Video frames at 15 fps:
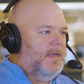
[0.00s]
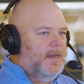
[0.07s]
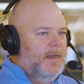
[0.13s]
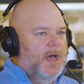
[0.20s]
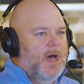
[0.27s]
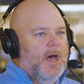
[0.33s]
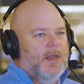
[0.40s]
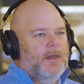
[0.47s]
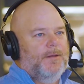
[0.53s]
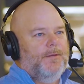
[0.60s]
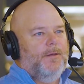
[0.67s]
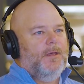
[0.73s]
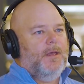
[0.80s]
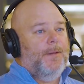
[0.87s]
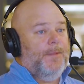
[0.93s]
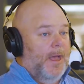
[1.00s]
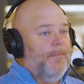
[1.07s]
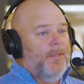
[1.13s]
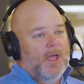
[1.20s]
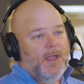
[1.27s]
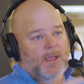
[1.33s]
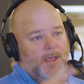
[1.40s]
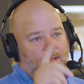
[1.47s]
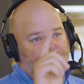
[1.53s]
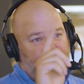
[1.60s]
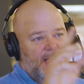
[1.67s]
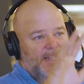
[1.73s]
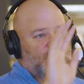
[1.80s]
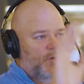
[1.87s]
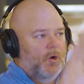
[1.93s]
Not I mean, I'm like,
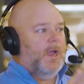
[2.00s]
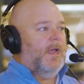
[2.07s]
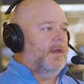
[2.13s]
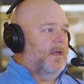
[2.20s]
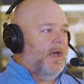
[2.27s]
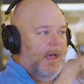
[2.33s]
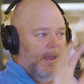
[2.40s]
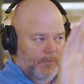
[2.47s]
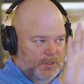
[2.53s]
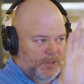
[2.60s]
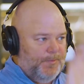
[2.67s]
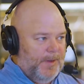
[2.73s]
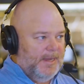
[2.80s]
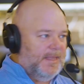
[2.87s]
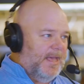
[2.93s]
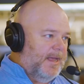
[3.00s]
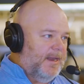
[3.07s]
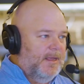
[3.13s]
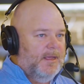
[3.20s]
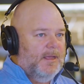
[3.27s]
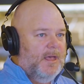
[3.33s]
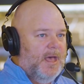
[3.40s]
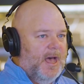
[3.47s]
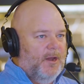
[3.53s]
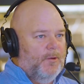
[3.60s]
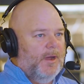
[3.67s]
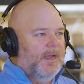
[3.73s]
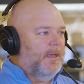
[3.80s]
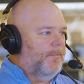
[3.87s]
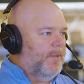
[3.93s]
that's great. I respect that. Mm-hmm. How do
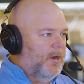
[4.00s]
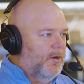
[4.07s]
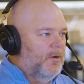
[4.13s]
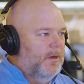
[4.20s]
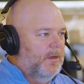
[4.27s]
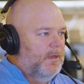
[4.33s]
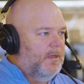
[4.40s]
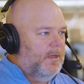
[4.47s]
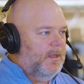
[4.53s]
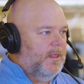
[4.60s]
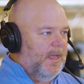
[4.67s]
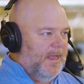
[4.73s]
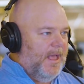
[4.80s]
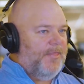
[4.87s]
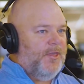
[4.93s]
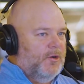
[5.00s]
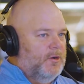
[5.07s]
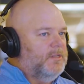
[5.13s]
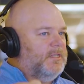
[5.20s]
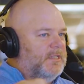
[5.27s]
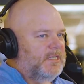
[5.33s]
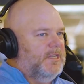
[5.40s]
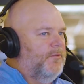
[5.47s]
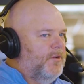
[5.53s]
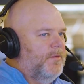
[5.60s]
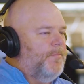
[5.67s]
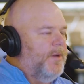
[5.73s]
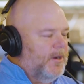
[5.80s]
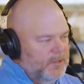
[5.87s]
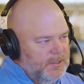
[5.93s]
I get better? Like, there is a
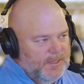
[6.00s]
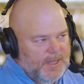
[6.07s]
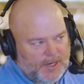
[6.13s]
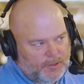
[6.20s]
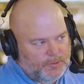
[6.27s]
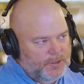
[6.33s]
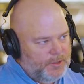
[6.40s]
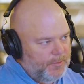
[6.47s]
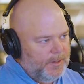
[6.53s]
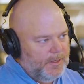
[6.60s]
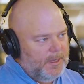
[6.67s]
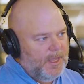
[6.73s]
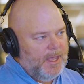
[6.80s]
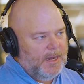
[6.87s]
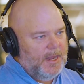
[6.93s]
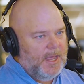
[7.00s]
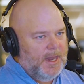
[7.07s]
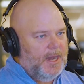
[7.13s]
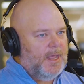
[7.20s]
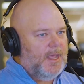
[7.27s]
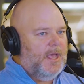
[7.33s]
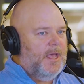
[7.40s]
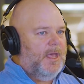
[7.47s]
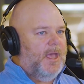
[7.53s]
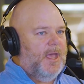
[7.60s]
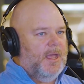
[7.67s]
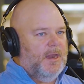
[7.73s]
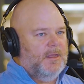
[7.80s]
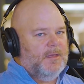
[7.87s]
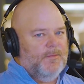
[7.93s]
self-comparison that goes to right. it and, and,
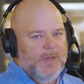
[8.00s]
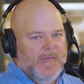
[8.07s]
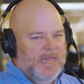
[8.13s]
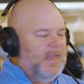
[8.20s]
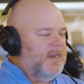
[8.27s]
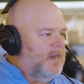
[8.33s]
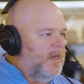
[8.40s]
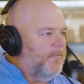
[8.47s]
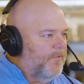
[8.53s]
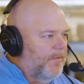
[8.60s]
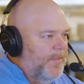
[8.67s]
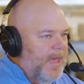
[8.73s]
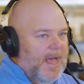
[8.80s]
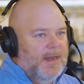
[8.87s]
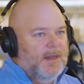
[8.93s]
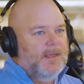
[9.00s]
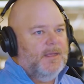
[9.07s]
and can be eaten up from that.